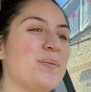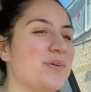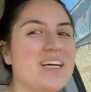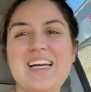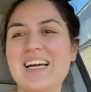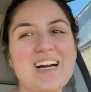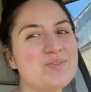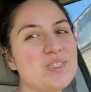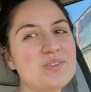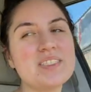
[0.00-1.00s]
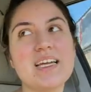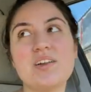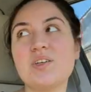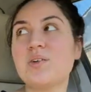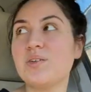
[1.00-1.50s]
but I'm too
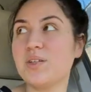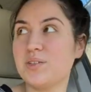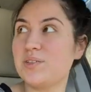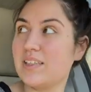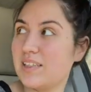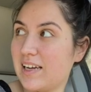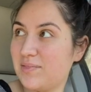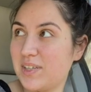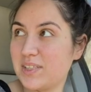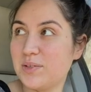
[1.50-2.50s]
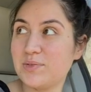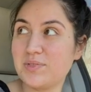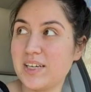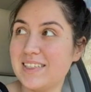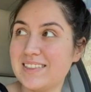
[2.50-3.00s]
scared to go alone and I have like no
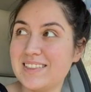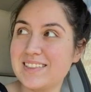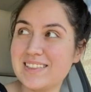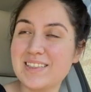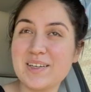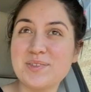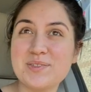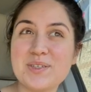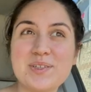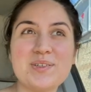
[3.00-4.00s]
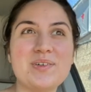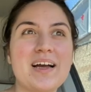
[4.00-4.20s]
friends, so I don't know.